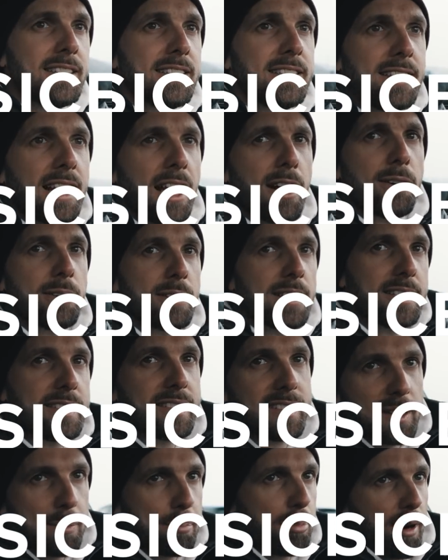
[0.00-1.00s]
Now this
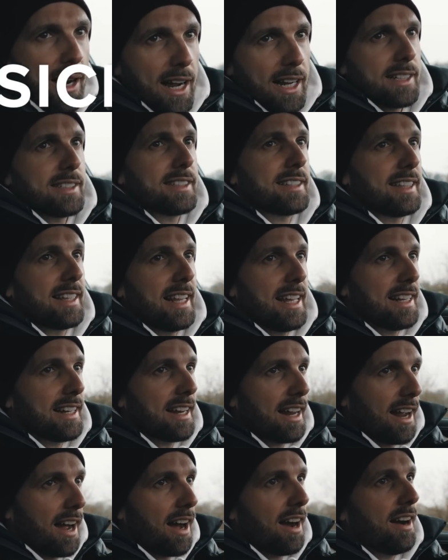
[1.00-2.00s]
is the brand that
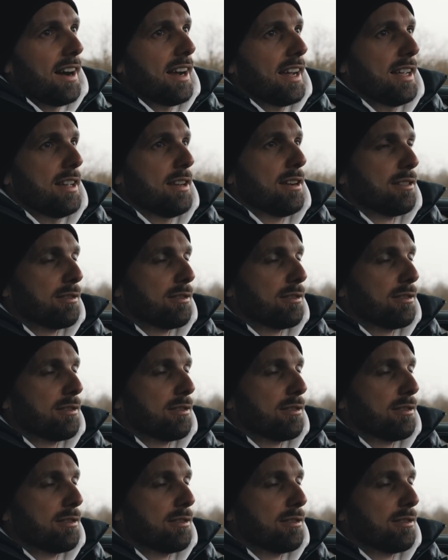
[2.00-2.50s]
I